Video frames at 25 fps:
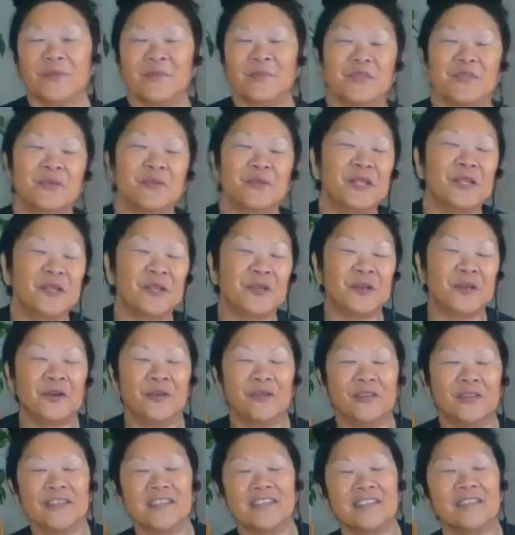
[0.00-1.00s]
do
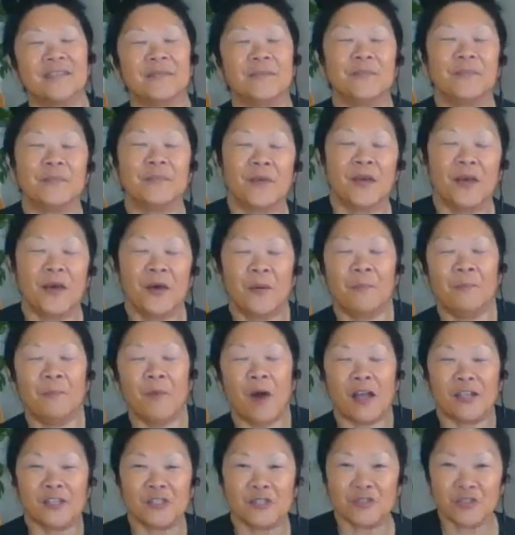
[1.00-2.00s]
it's a
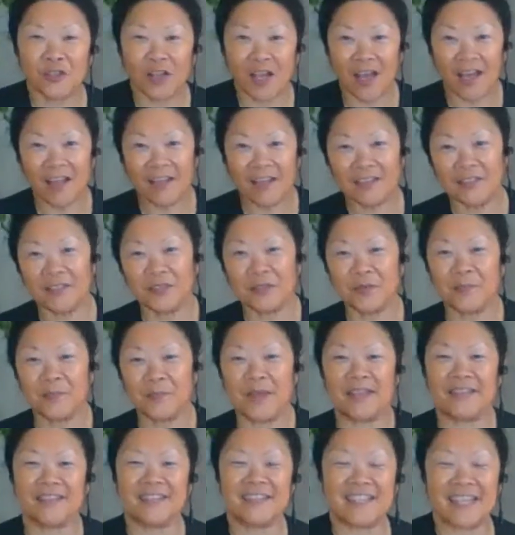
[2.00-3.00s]
mantra, little
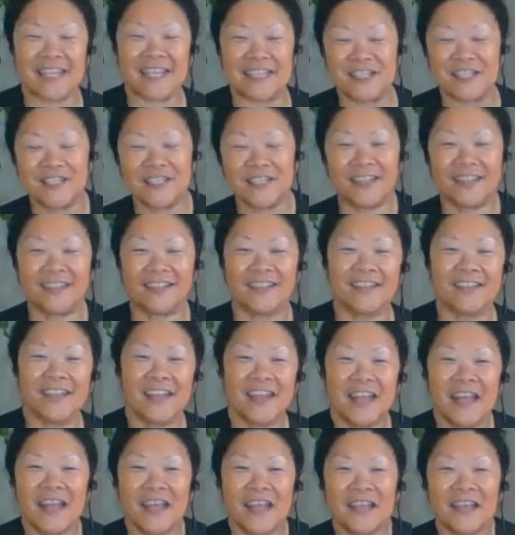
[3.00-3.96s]
meditation.